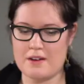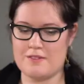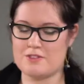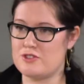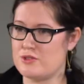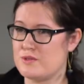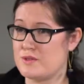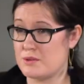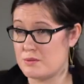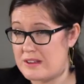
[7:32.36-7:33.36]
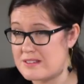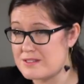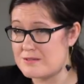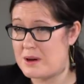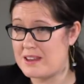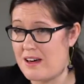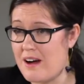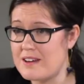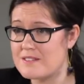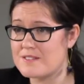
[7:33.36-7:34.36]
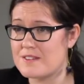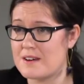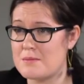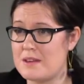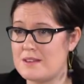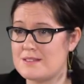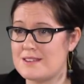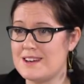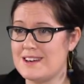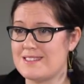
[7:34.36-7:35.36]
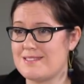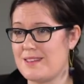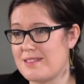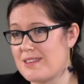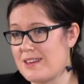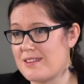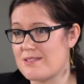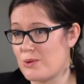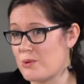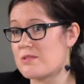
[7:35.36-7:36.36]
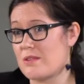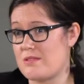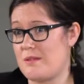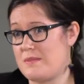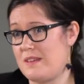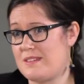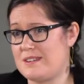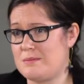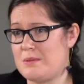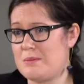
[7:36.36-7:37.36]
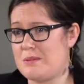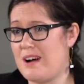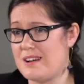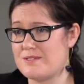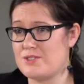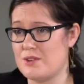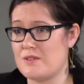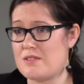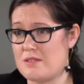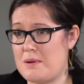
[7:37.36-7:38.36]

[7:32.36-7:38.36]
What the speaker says: I have to do for the rest of my life? I mean, that's, I guess, also something that I'm kind of nervous